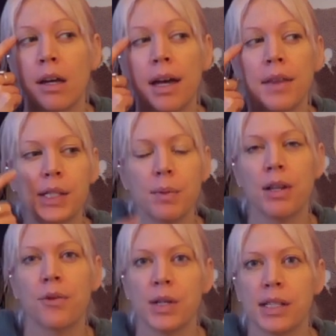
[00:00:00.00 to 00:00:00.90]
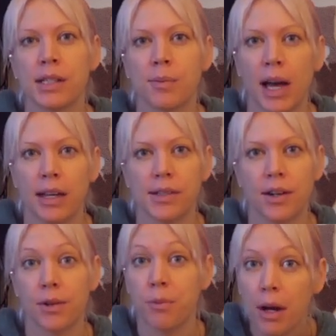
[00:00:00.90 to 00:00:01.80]
And that's one of the reasons why I
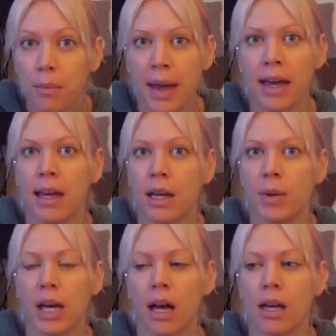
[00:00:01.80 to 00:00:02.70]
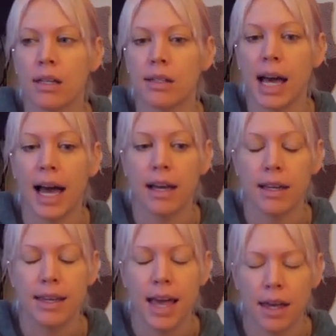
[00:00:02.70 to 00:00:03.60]
started rug making, because
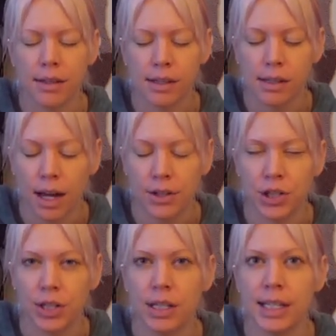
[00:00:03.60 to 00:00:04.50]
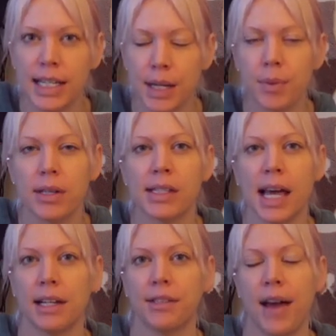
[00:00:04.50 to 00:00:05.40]
I get such deep
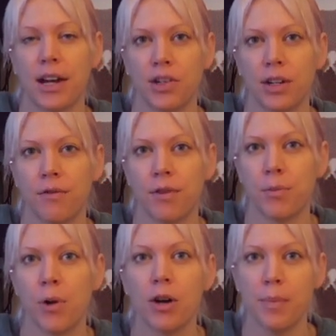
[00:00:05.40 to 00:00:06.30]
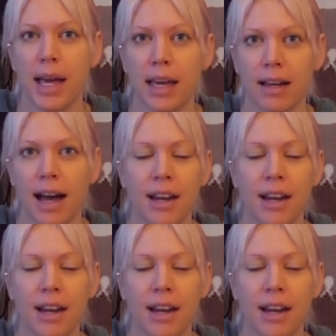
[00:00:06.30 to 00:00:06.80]
satisfaction from rug making.